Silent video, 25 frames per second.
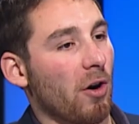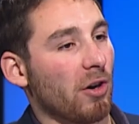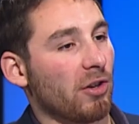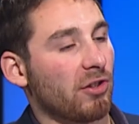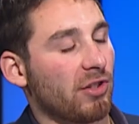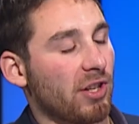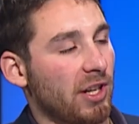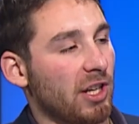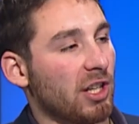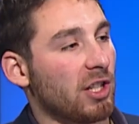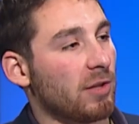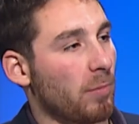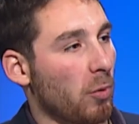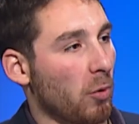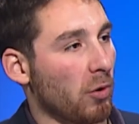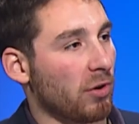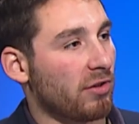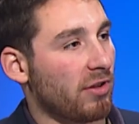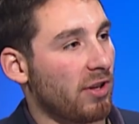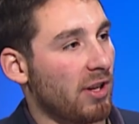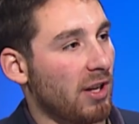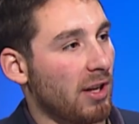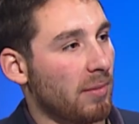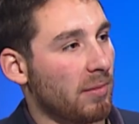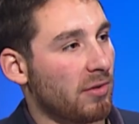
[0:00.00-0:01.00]
city
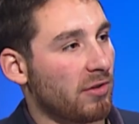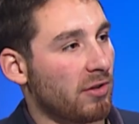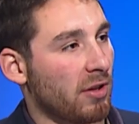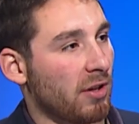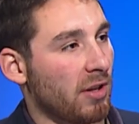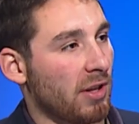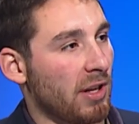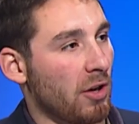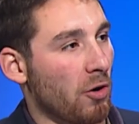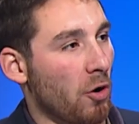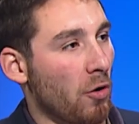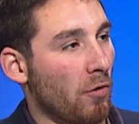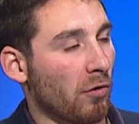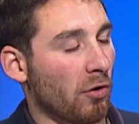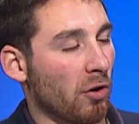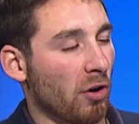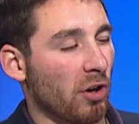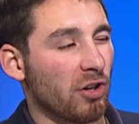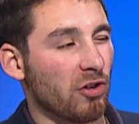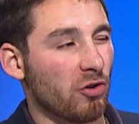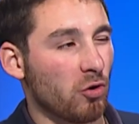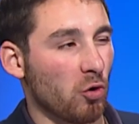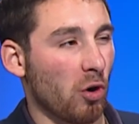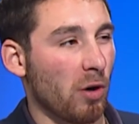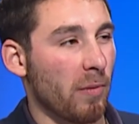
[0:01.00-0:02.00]
sports teams to the overall
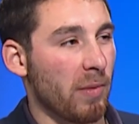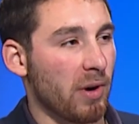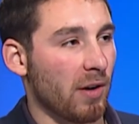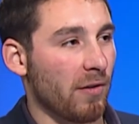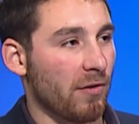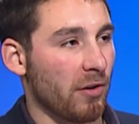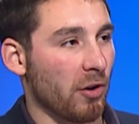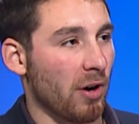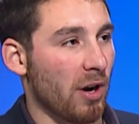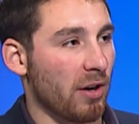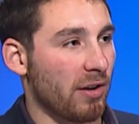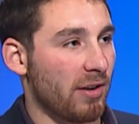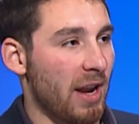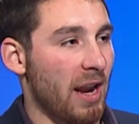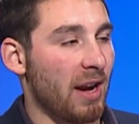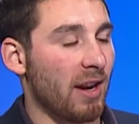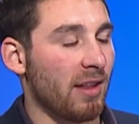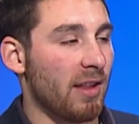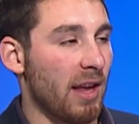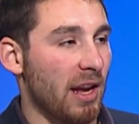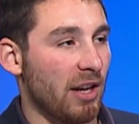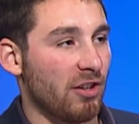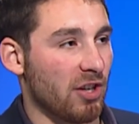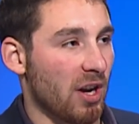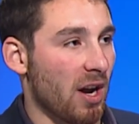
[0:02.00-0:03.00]
enjoyment of your
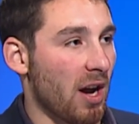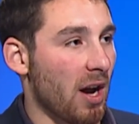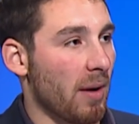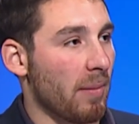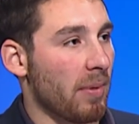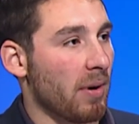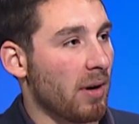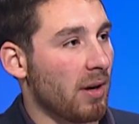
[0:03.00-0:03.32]
day-to-day job?